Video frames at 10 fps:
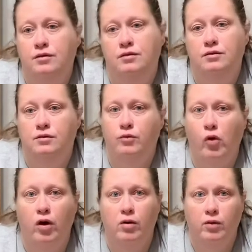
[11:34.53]

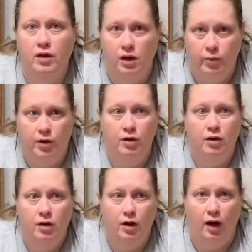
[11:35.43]
water with lemon
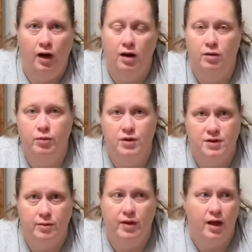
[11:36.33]
and put some of
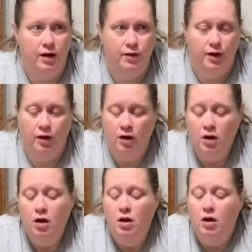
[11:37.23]
that in there.
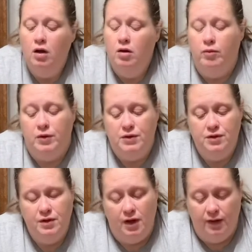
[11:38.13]

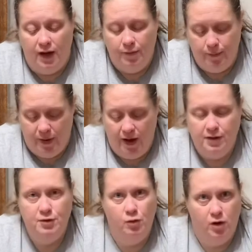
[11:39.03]
Now that back to
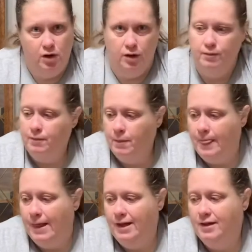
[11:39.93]
water.
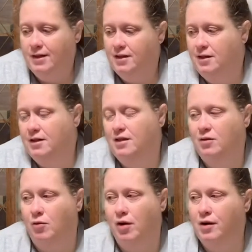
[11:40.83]

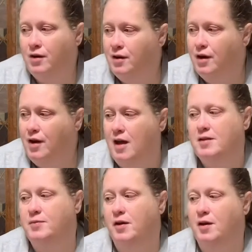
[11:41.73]
Water has
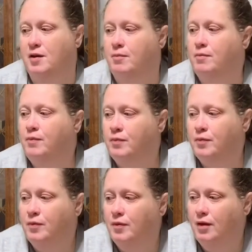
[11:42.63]
become
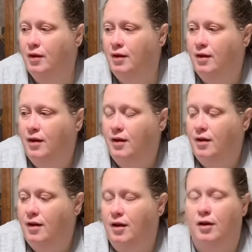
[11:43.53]

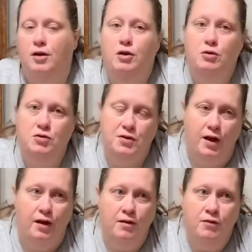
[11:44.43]
a huge
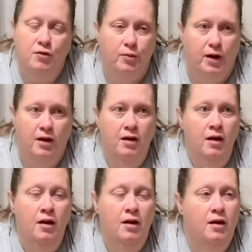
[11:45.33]
thing for me.
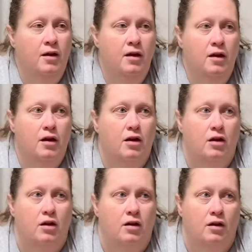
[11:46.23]

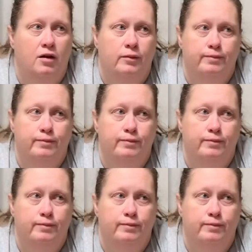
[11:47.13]
I've